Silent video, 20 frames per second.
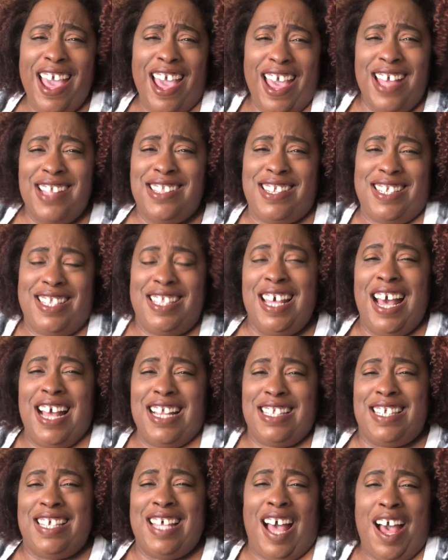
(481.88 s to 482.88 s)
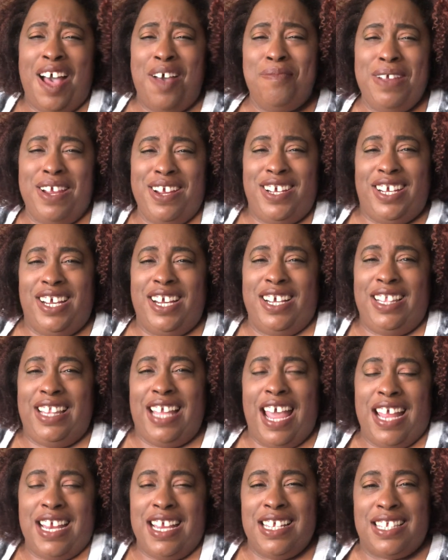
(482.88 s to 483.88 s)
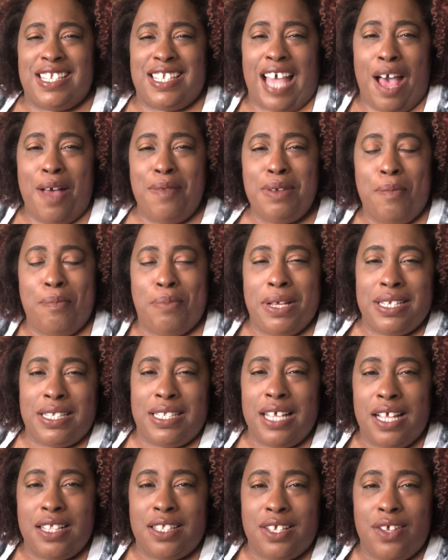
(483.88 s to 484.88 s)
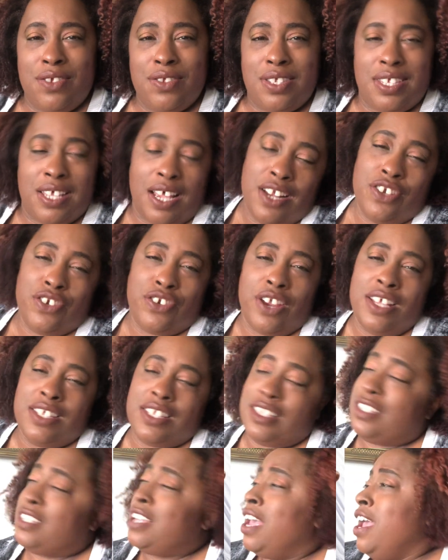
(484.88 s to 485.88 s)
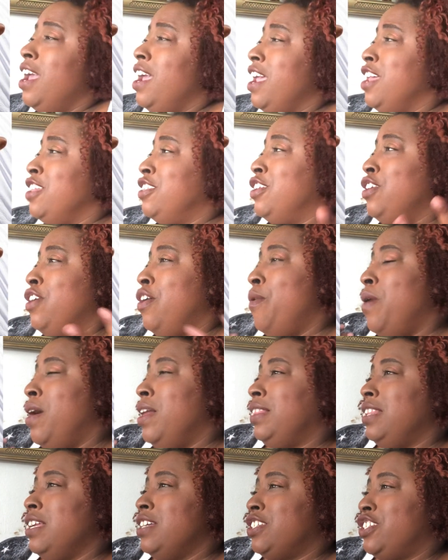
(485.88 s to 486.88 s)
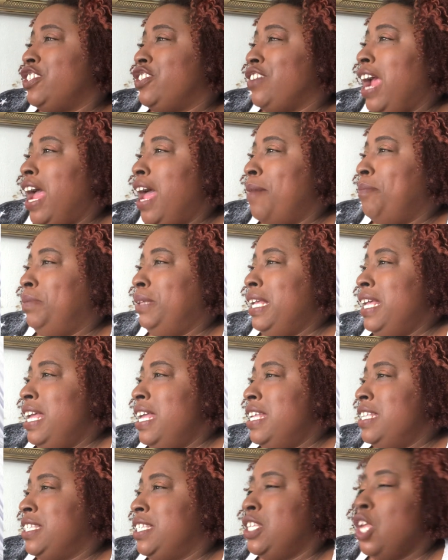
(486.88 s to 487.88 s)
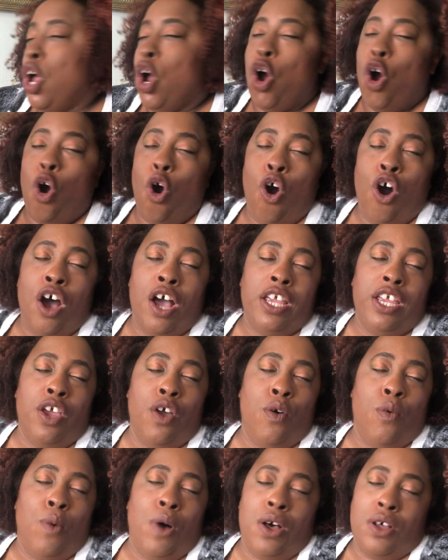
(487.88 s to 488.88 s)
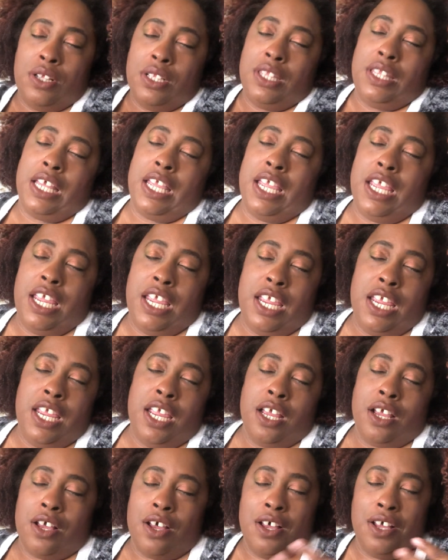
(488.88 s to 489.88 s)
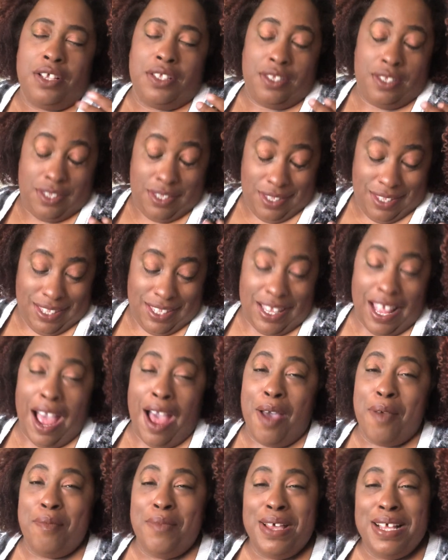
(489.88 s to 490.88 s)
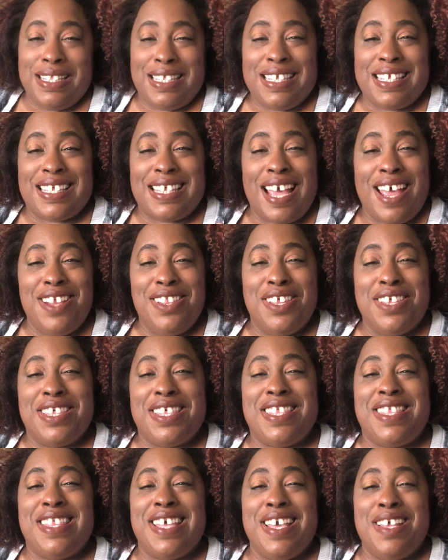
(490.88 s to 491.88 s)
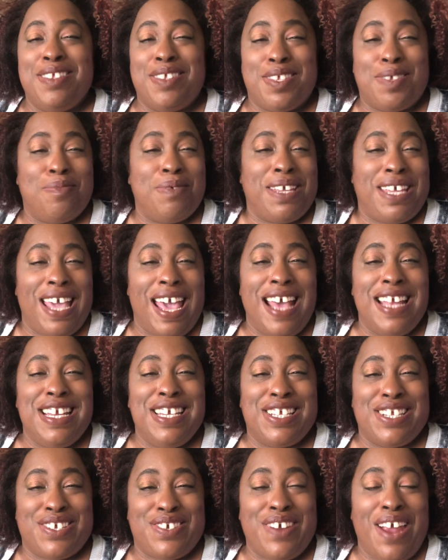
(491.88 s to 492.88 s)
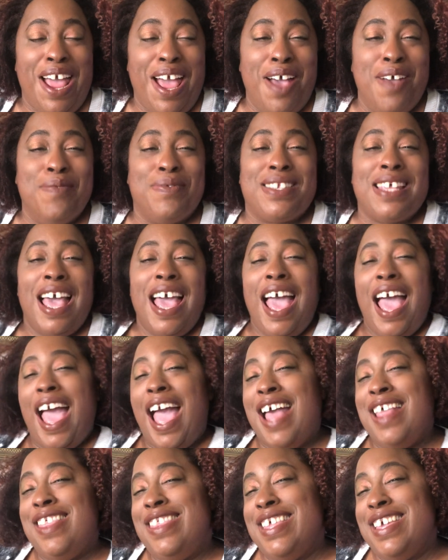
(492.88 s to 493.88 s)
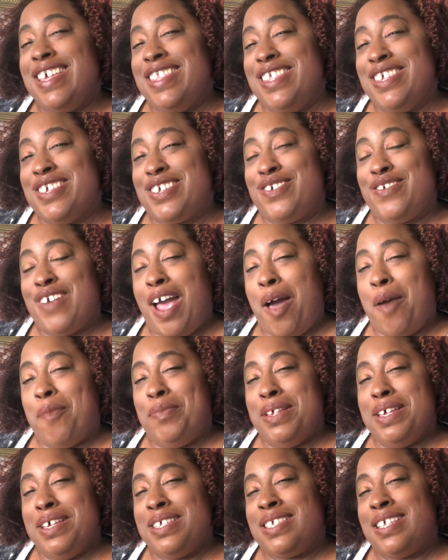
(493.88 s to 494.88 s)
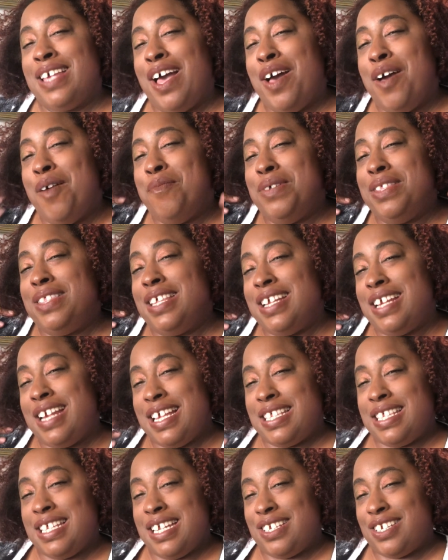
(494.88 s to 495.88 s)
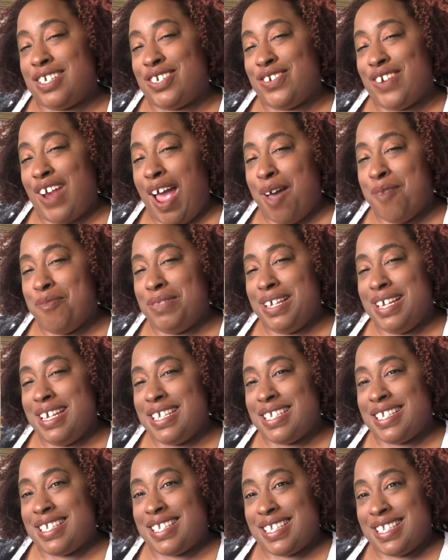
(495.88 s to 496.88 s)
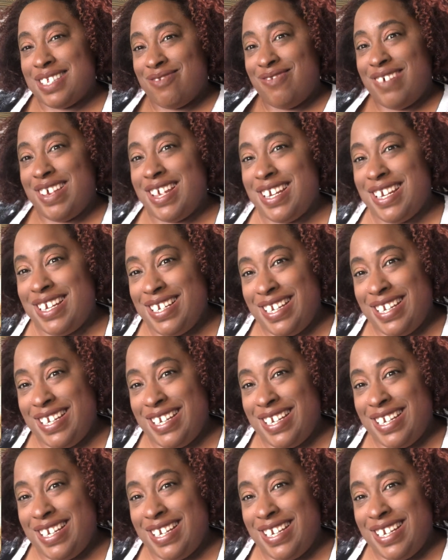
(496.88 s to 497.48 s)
It's that time of year, ladies. Time to bust out those sundresses. Either you want the strapless, or you want the... I meant to say the thin spaghetti straps, and then the strapless, but then I said strapless with